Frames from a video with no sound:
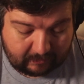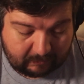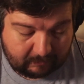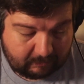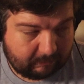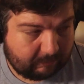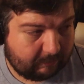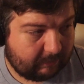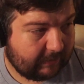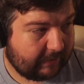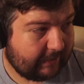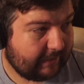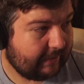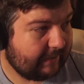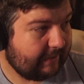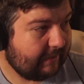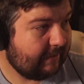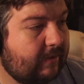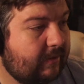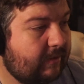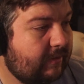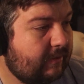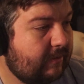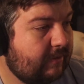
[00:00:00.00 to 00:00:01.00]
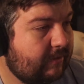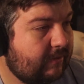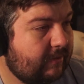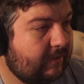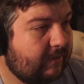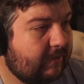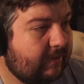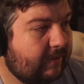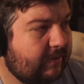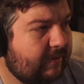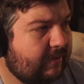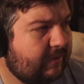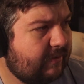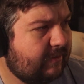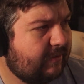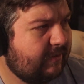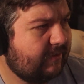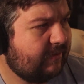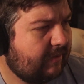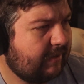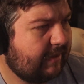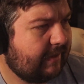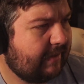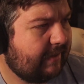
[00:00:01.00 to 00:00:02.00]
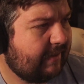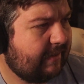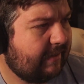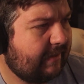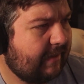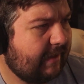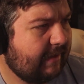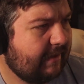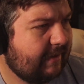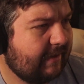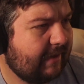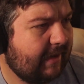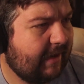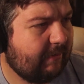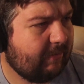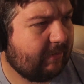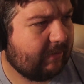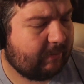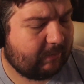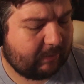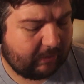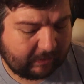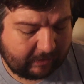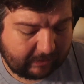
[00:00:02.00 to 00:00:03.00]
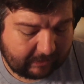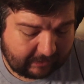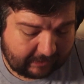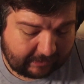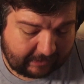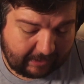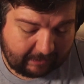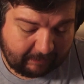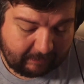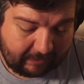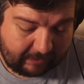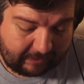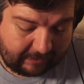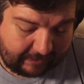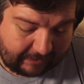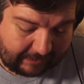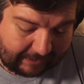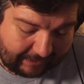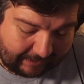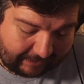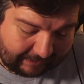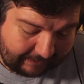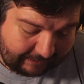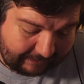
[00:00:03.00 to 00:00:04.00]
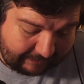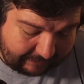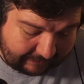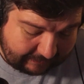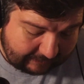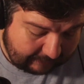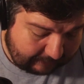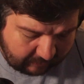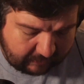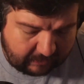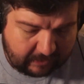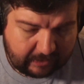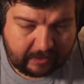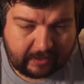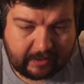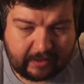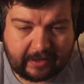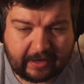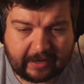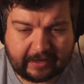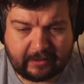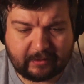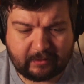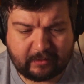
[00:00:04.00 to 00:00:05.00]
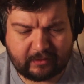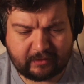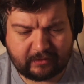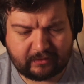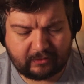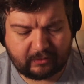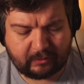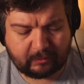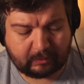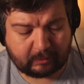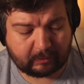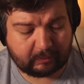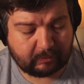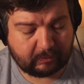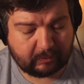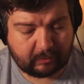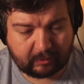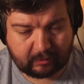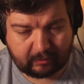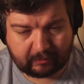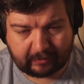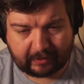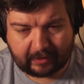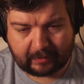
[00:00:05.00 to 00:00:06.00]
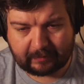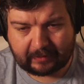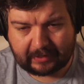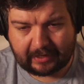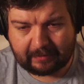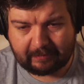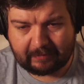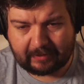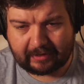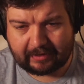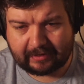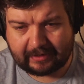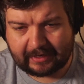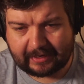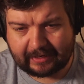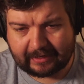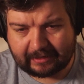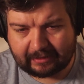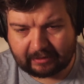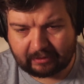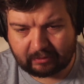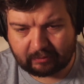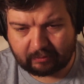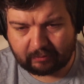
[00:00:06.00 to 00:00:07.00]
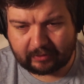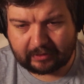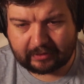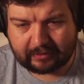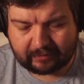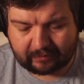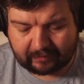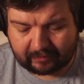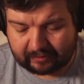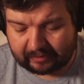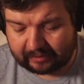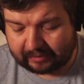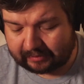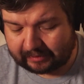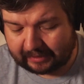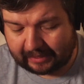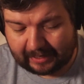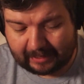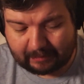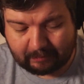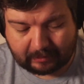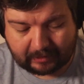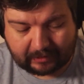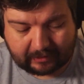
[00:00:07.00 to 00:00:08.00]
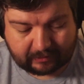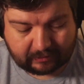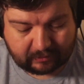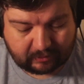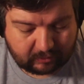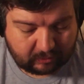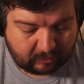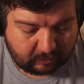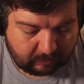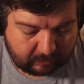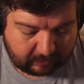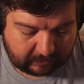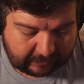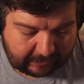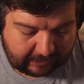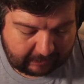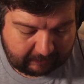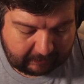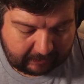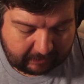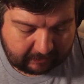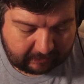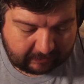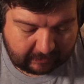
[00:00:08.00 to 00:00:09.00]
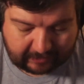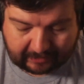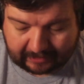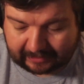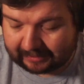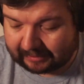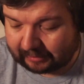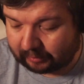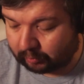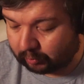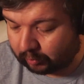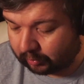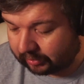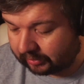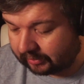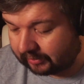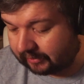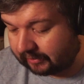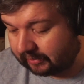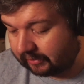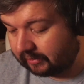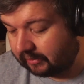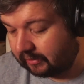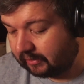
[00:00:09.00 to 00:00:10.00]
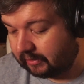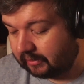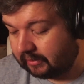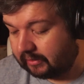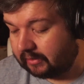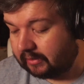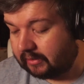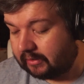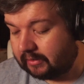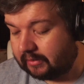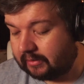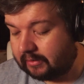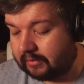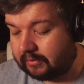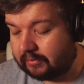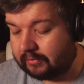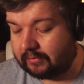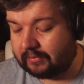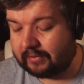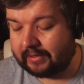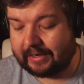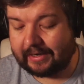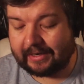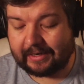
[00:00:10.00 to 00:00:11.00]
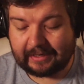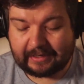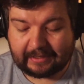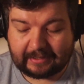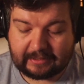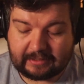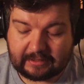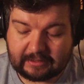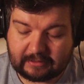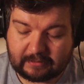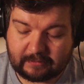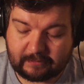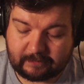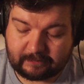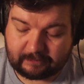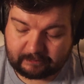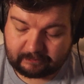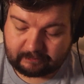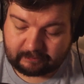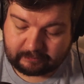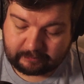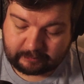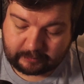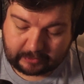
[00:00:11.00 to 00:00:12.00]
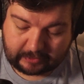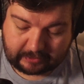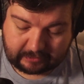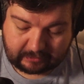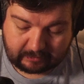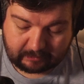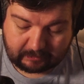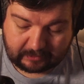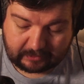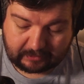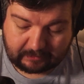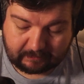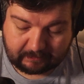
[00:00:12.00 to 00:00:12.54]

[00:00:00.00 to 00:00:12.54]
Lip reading: But so that camera probably came out in the 80s. I know the Super program came out in 83, so I think the ME Super came out in like 81 or 80, possibly.